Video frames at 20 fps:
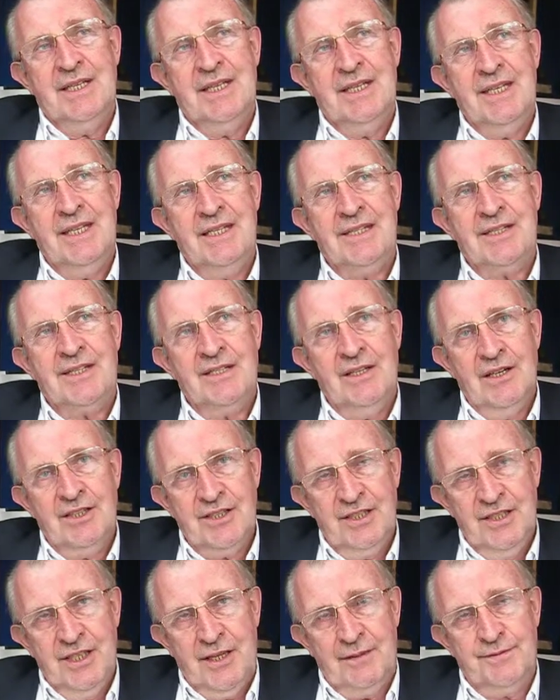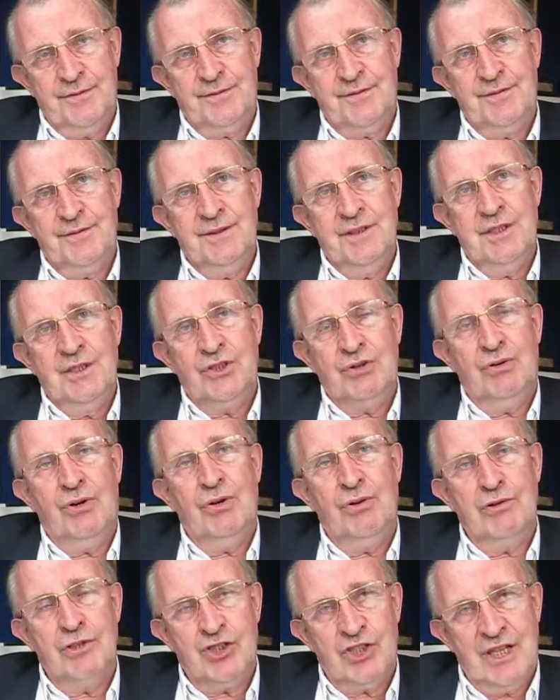is not enough to
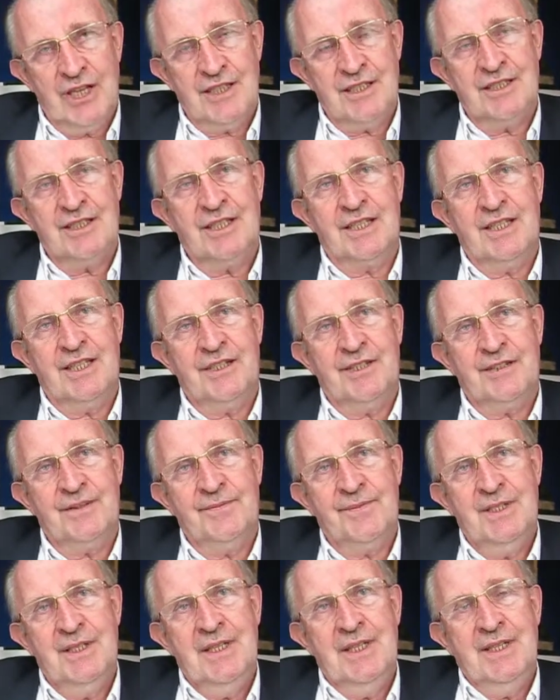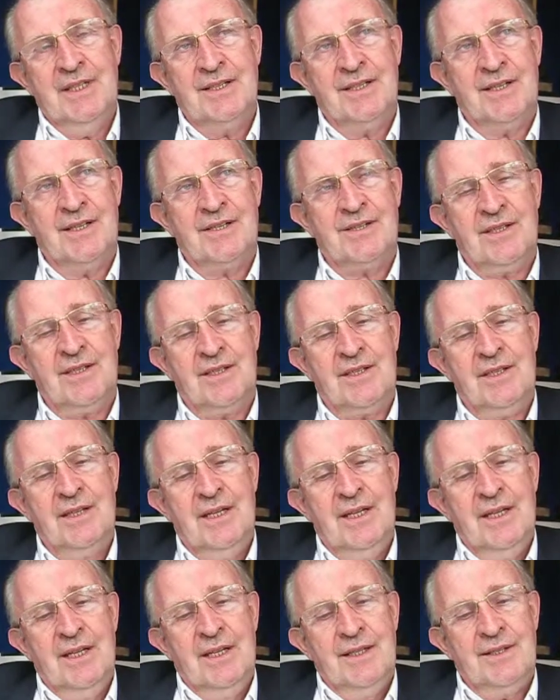hold China together. There's a
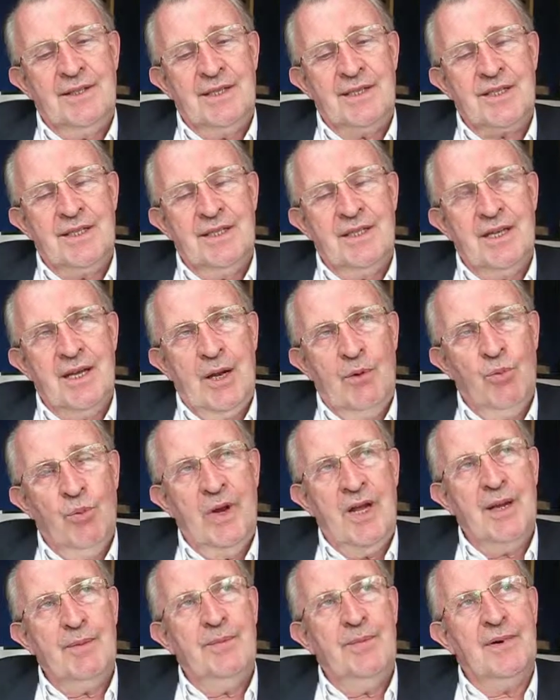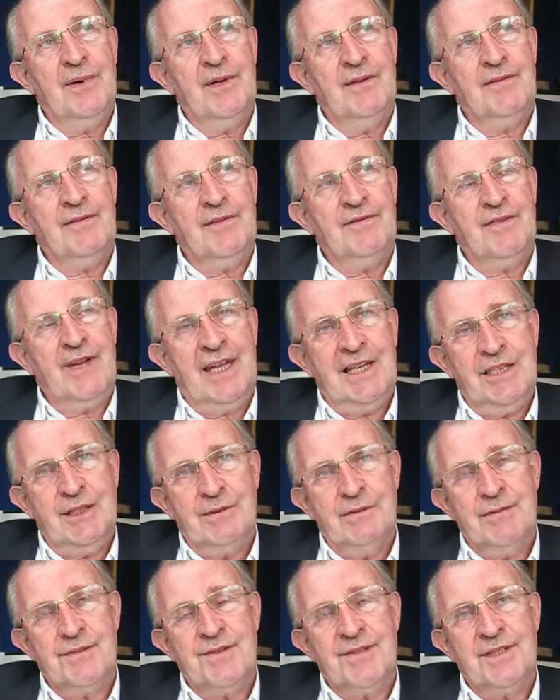web of
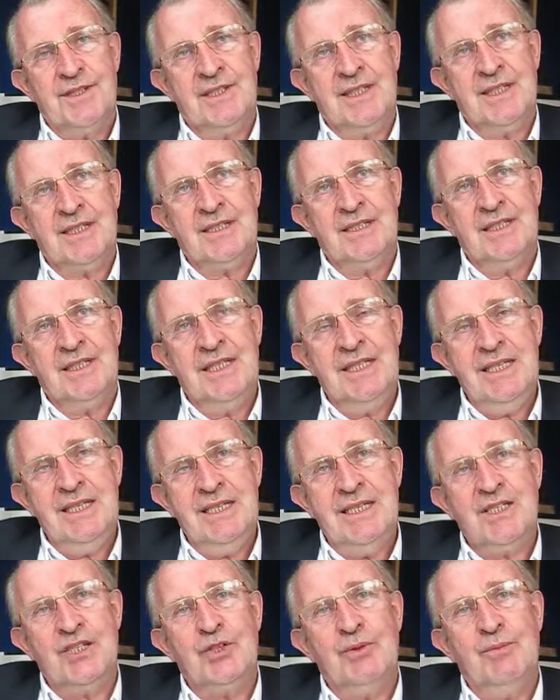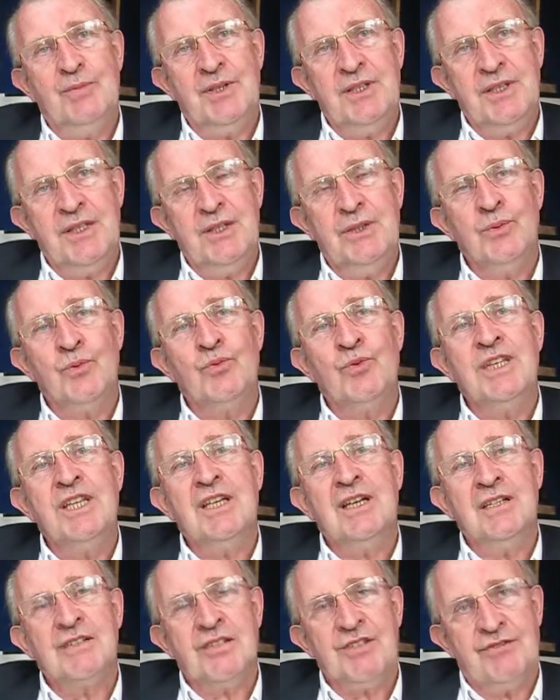values that needs to be
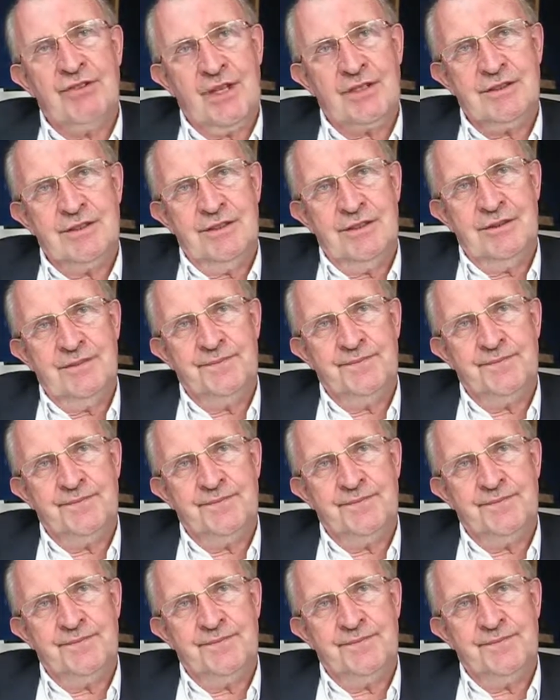reconstructed